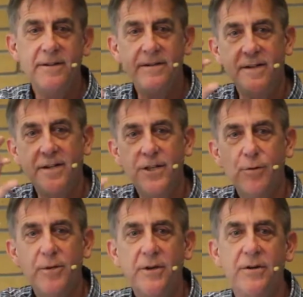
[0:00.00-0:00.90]
And you saw the
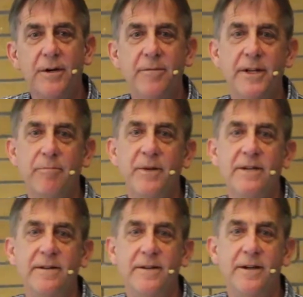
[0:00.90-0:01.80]
open crumb in that
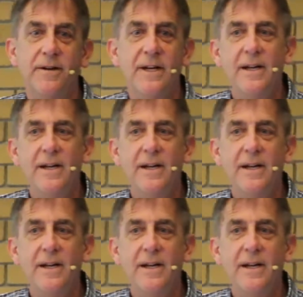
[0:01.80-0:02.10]
pizza dough.